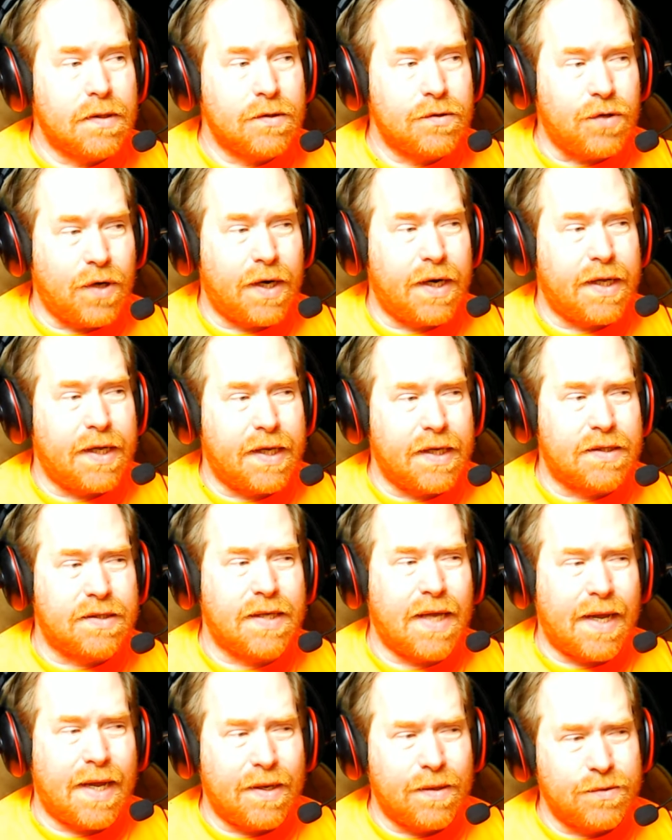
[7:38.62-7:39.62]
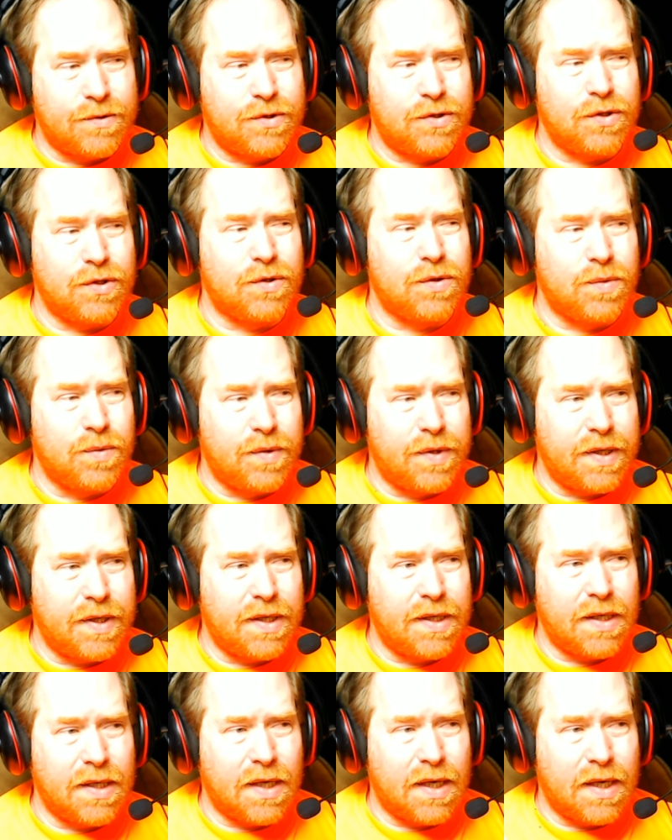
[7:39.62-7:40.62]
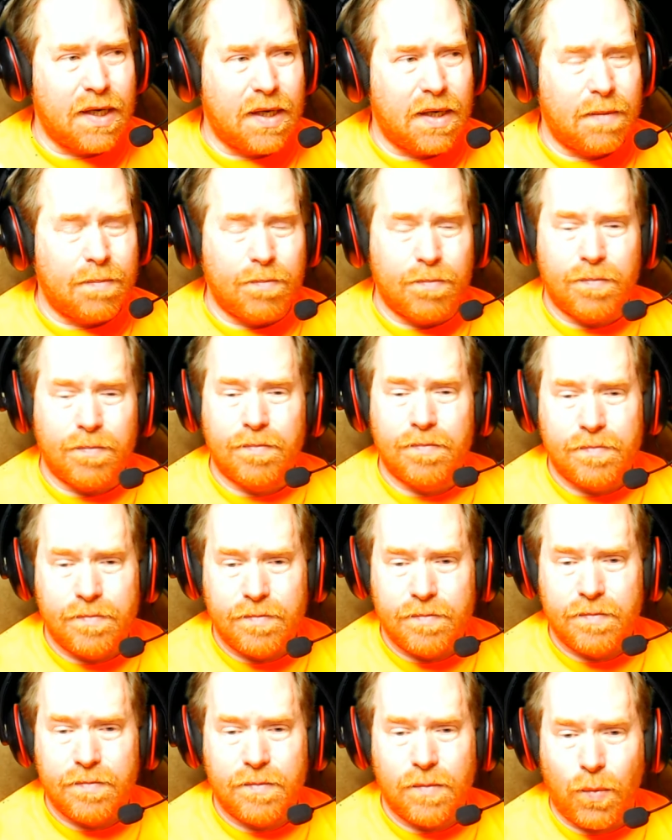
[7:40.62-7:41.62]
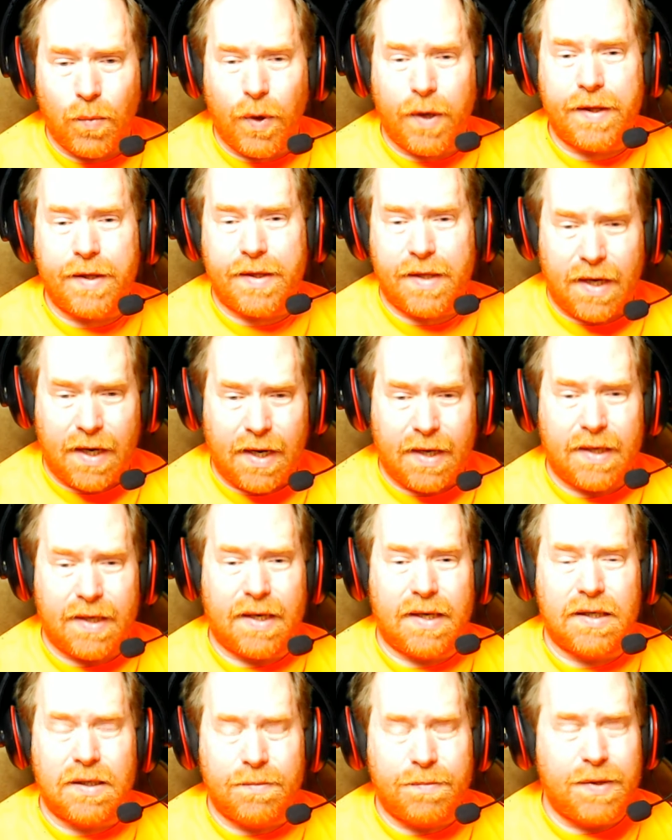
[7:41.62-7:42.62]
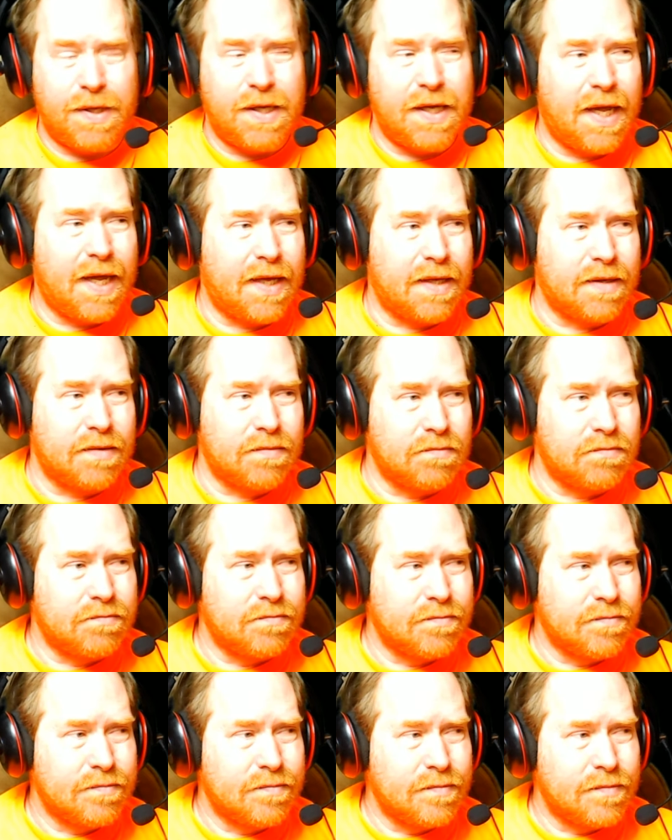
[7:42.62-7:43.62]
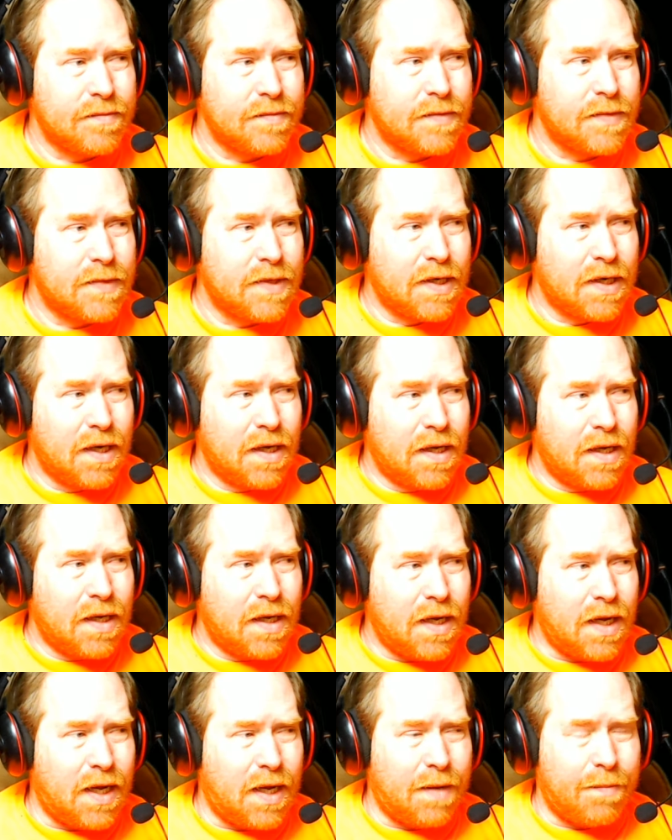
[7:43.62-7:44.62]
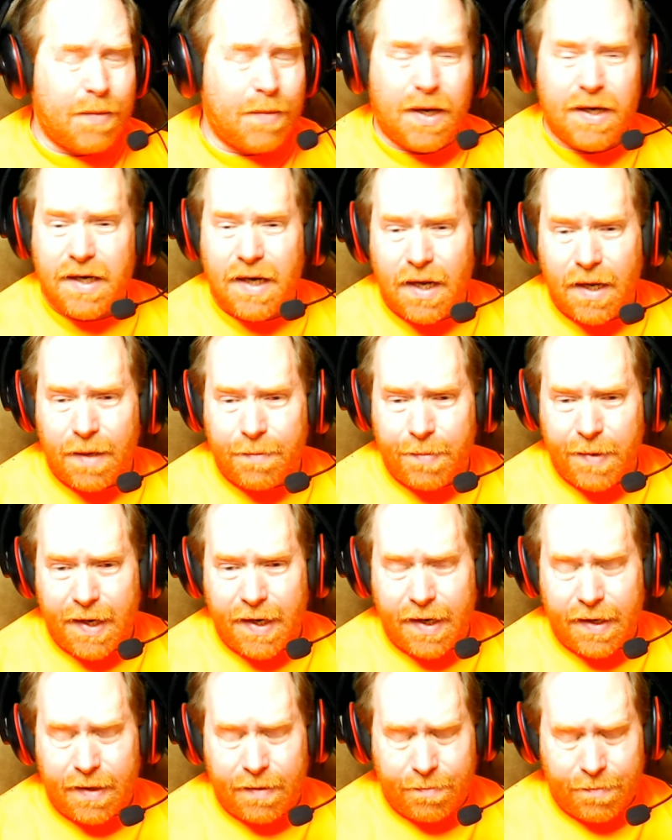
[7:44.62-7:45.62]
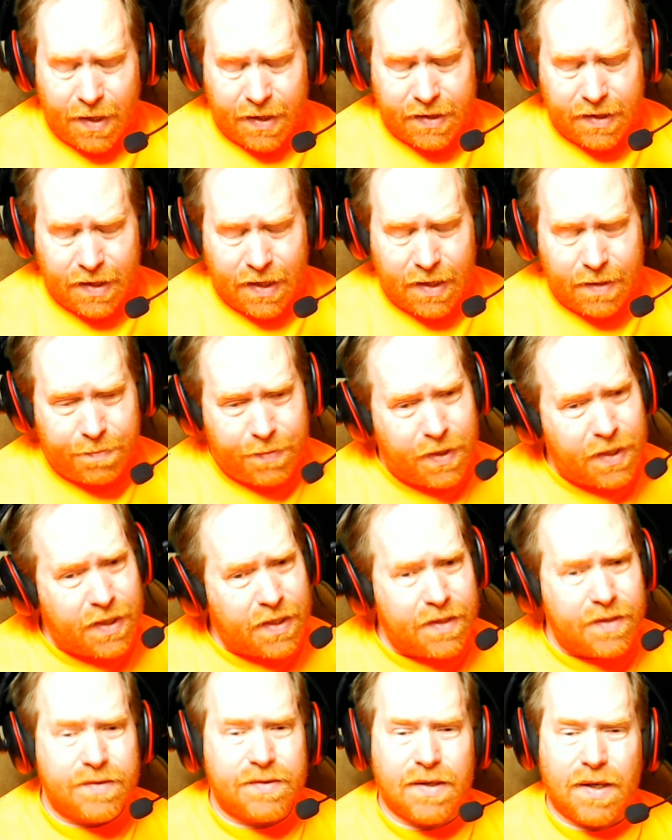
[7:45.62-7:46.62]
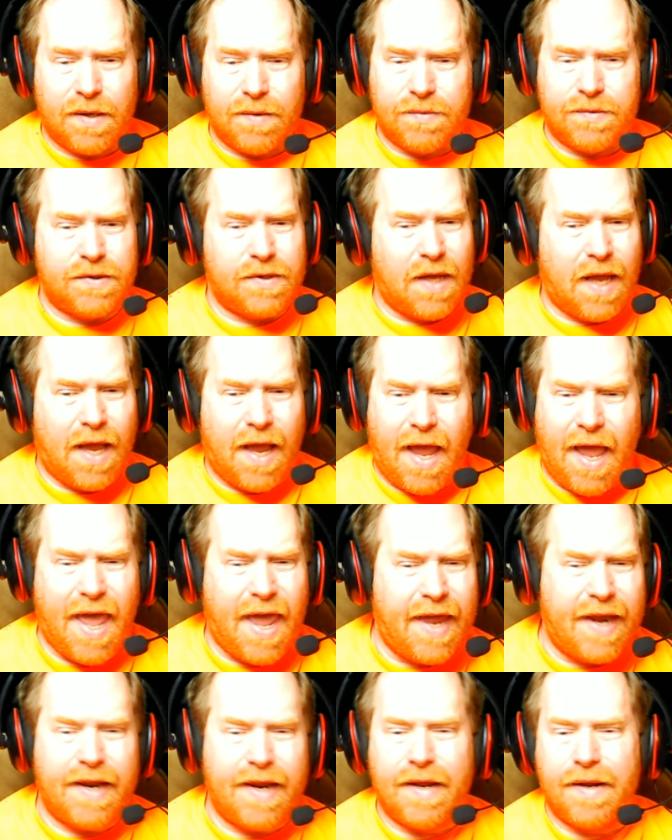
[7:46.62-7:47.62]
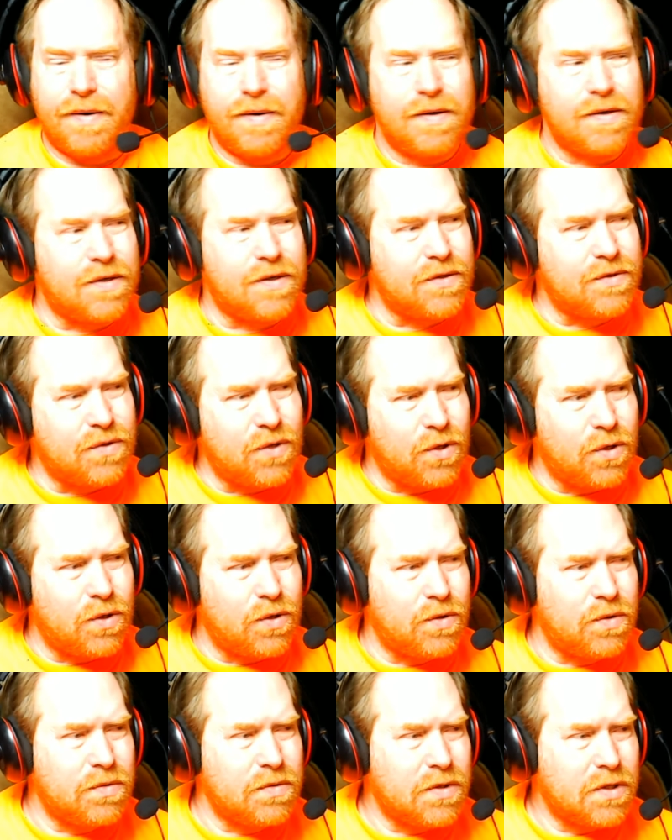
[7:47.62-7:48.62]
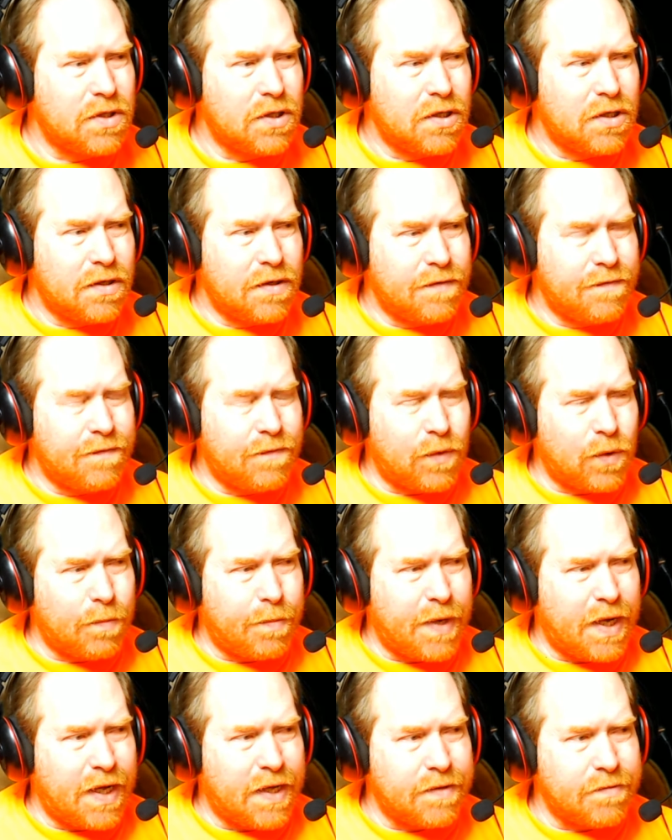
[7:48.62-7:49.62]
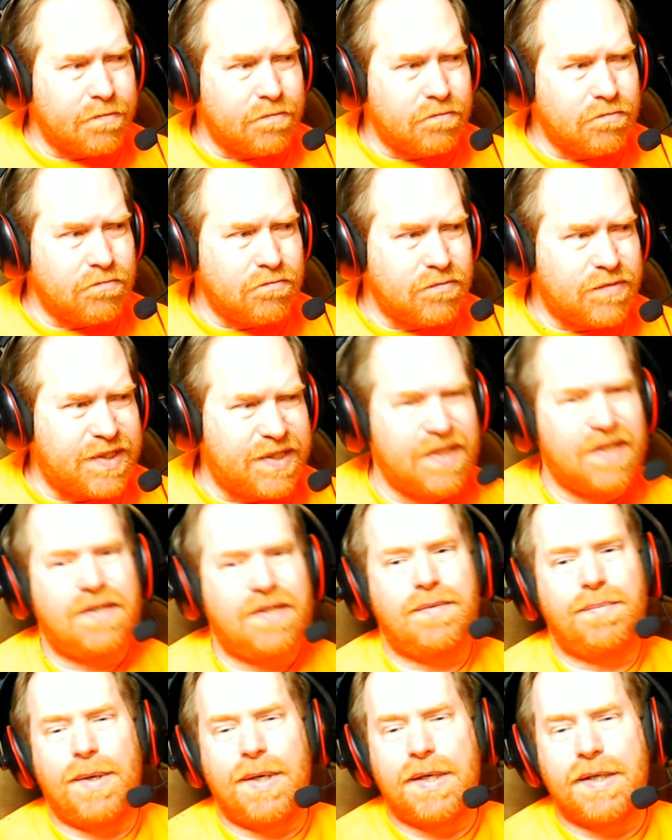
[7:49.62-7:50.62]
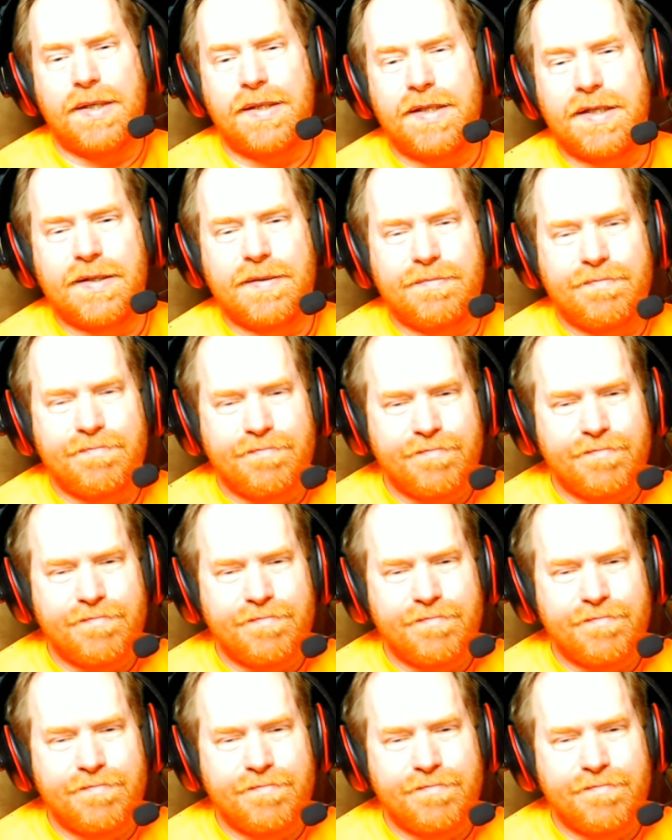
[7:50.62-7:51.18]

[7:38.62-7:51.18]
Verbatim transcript: trying to get down to the weight that I need to be at. And my diabetes, I had it under control for about 6 months.